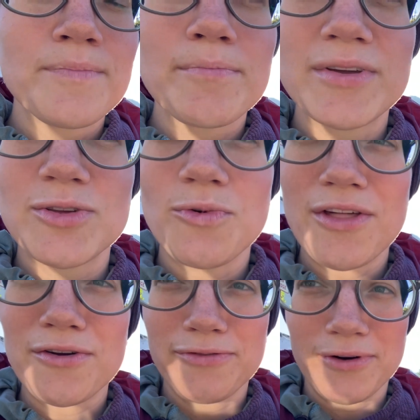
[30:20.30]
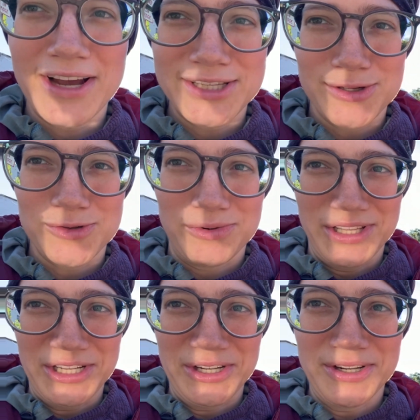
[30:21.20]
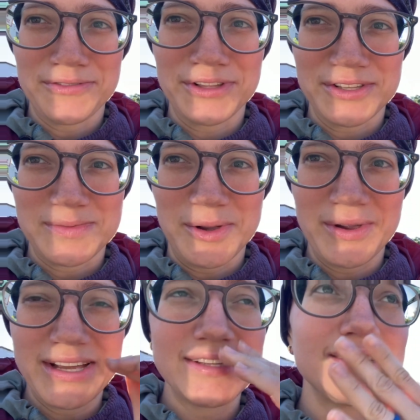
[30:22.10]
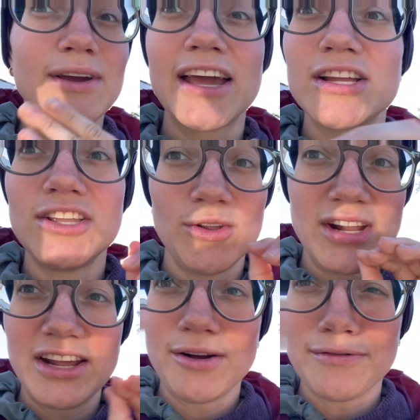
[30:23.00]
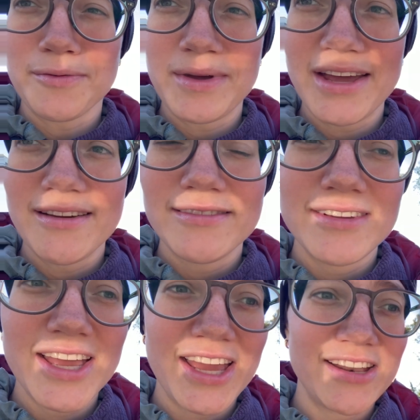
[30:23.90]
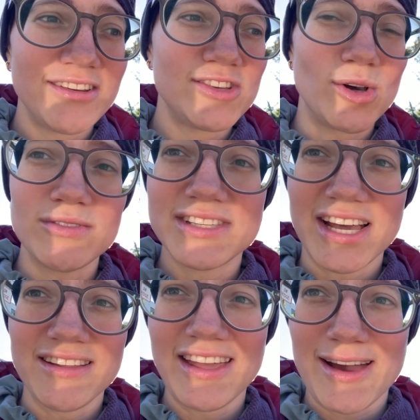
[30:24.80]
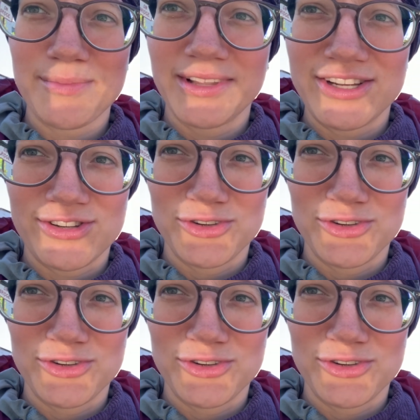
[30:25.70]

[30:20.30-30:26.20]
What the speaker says: But the weather forecast looks really good for the Smokies. Okay, you didn't hear it from me, and don't tell the Appalachian